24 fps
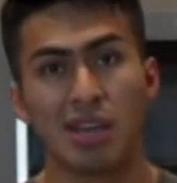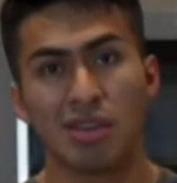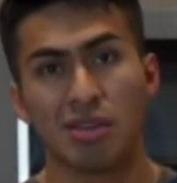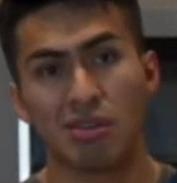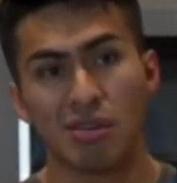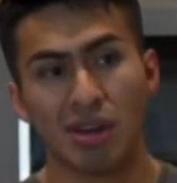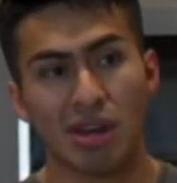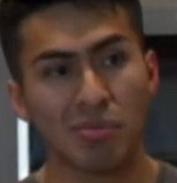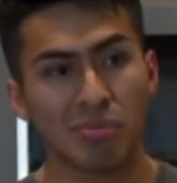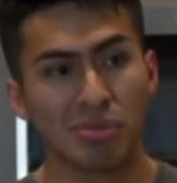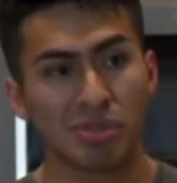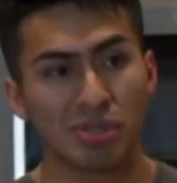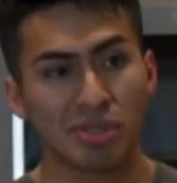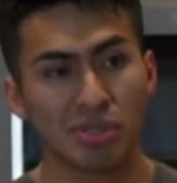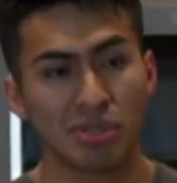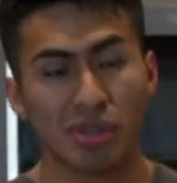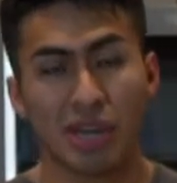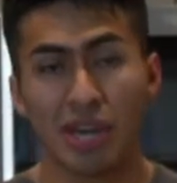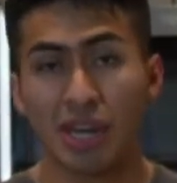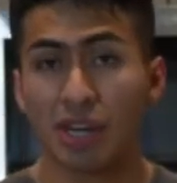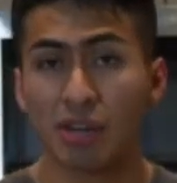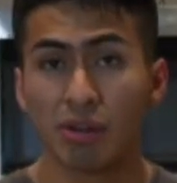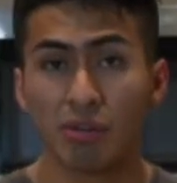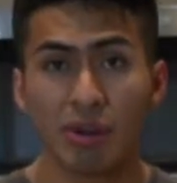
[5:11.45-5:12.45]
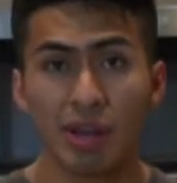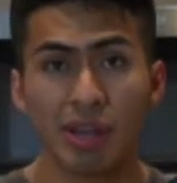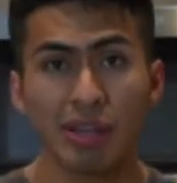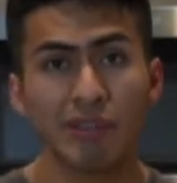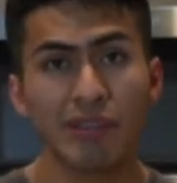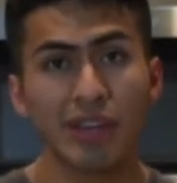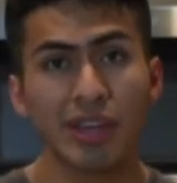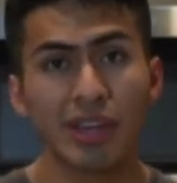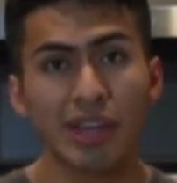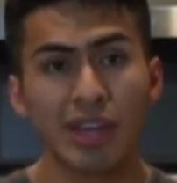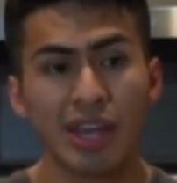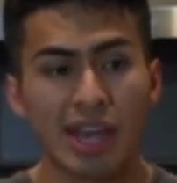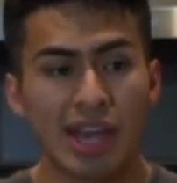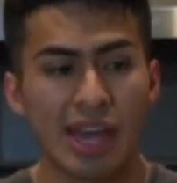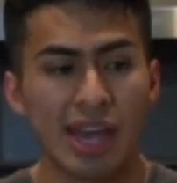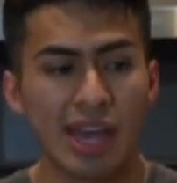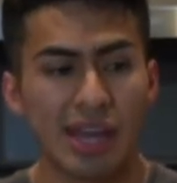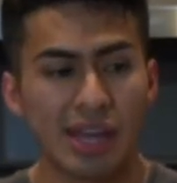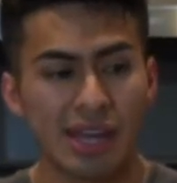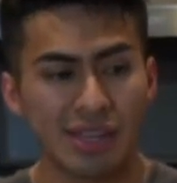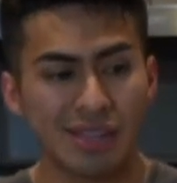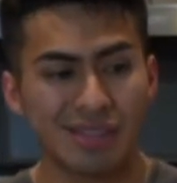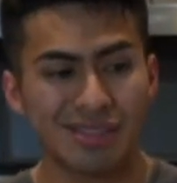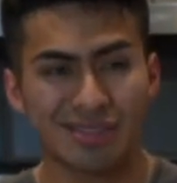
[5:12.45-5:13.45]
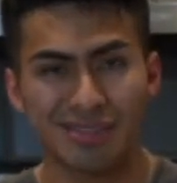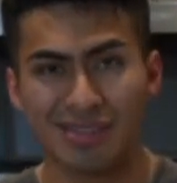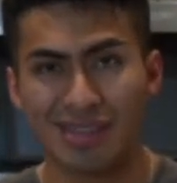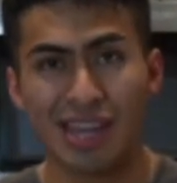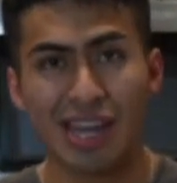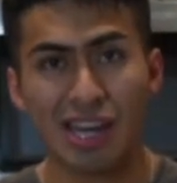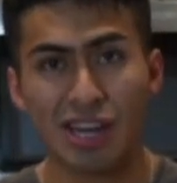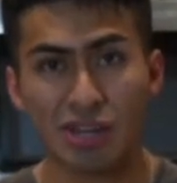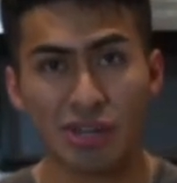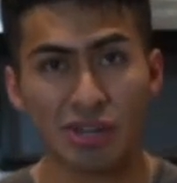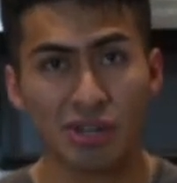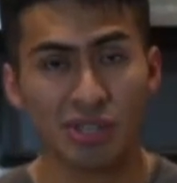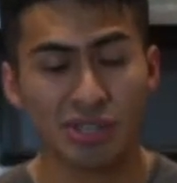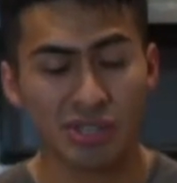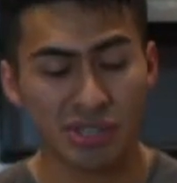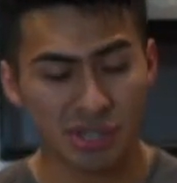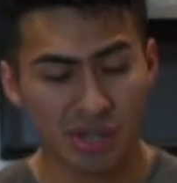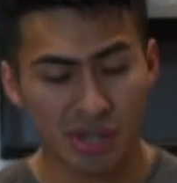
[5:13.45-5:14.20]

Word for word: You're able to hit a craving and yeah, you're good to